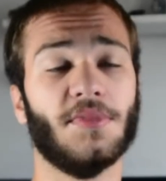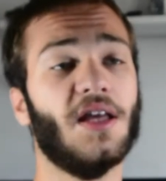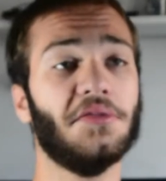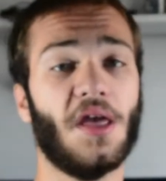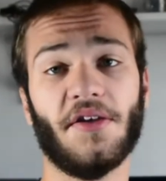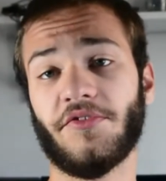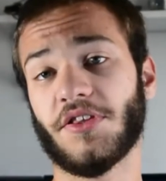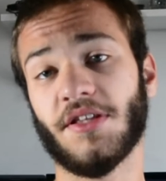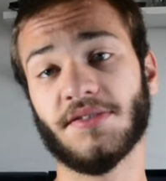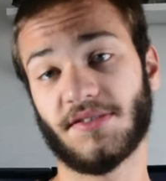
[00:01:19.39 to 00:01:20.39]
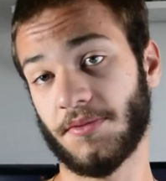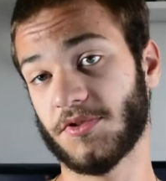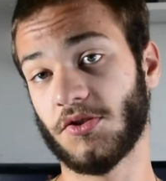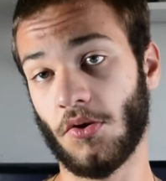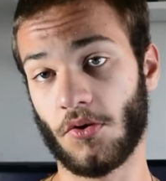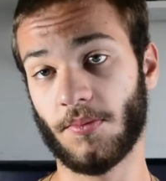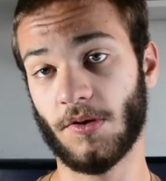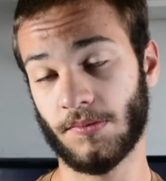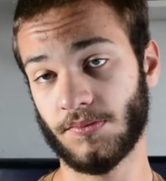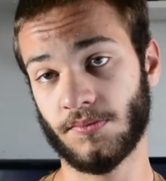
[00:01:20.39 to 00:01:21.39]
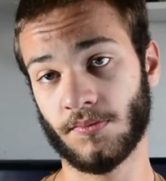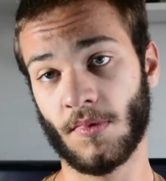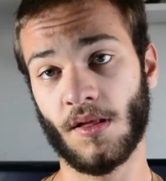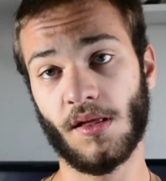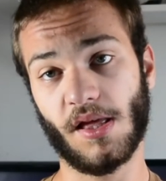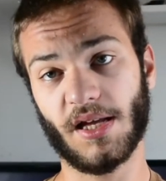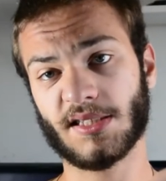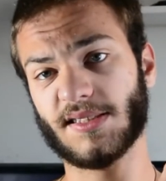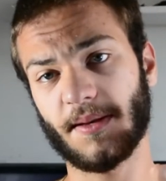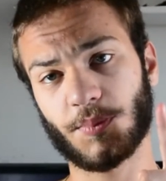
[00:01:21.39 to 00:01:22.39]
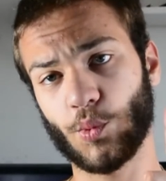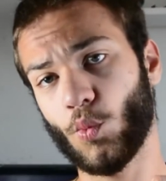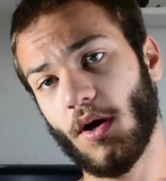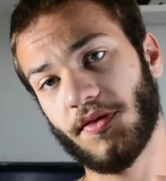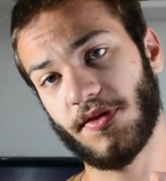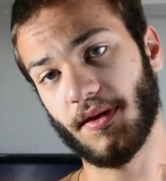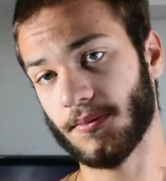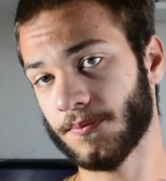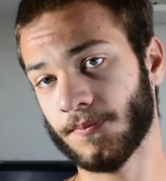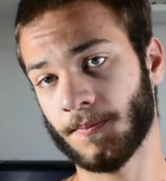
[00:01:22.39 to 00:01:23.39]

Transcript: and everything seems normal except one thing: